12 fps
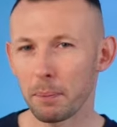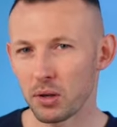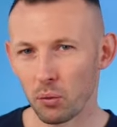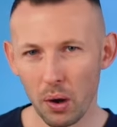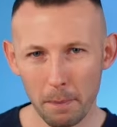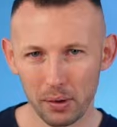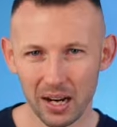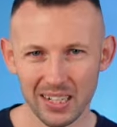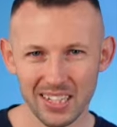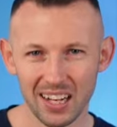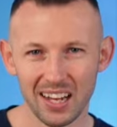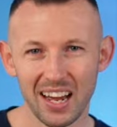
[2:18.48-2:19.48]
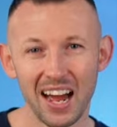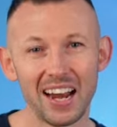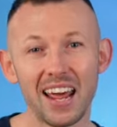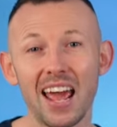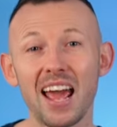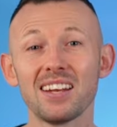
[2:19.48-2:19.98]
up your web browser
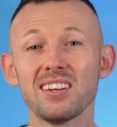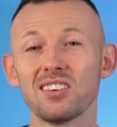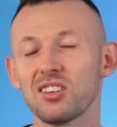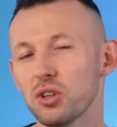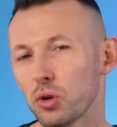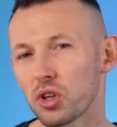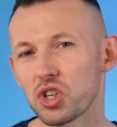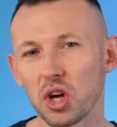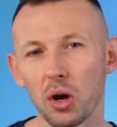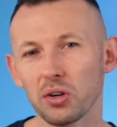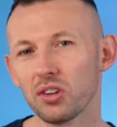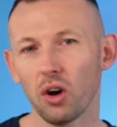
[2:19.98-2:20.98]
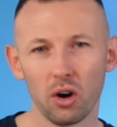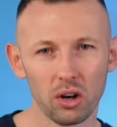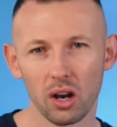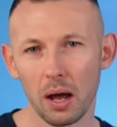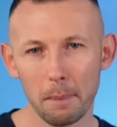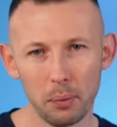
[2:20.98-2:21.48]
and head to your chosen
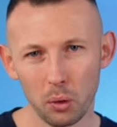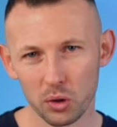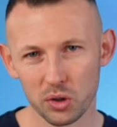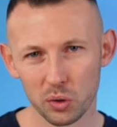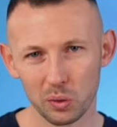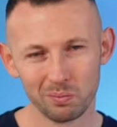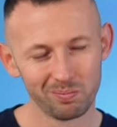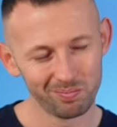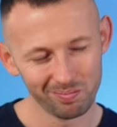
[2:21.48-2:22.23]
online portal.